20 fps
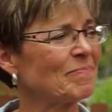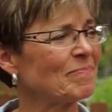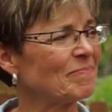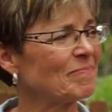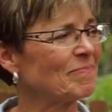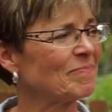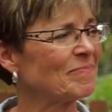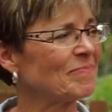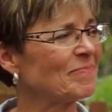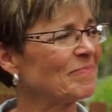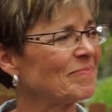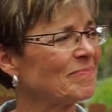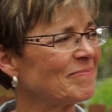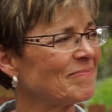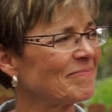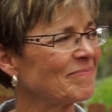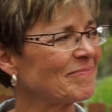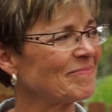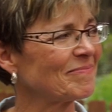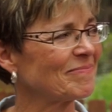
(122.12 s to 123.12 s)

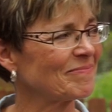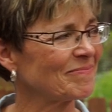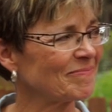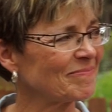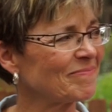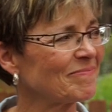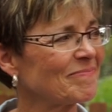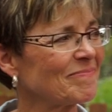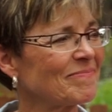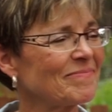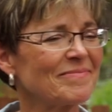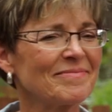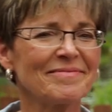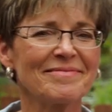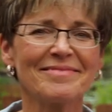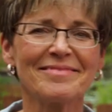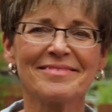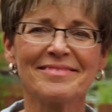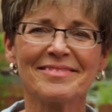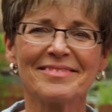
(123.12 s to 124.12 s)

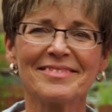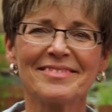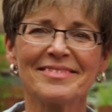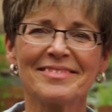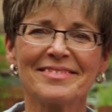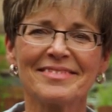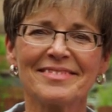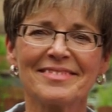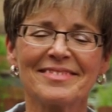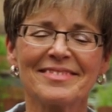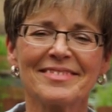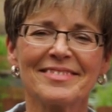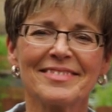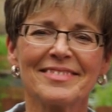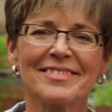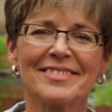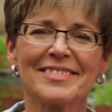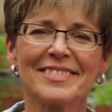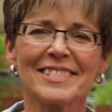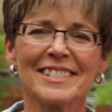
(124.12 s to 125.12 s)

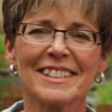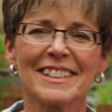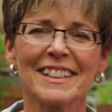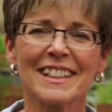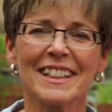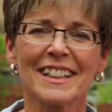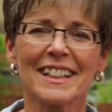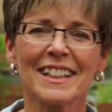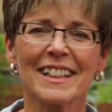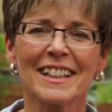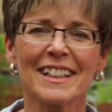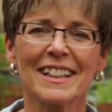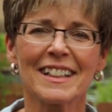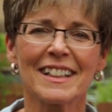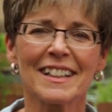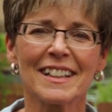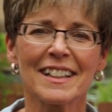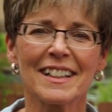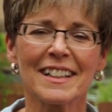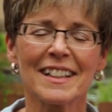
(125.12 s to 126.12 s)

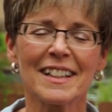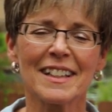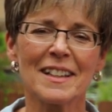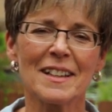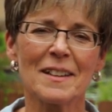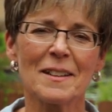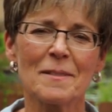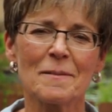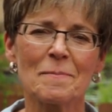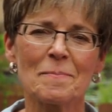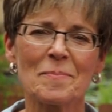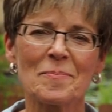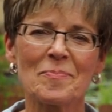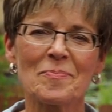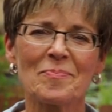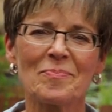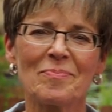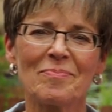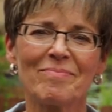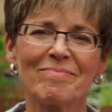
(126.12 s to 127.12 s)

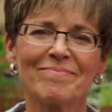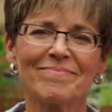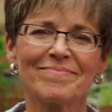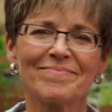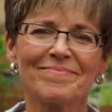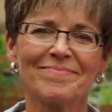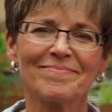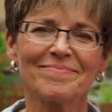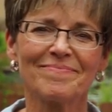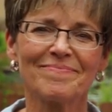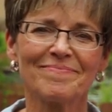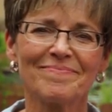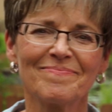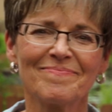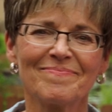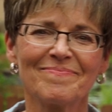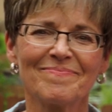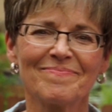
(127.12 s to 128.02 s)
(silent)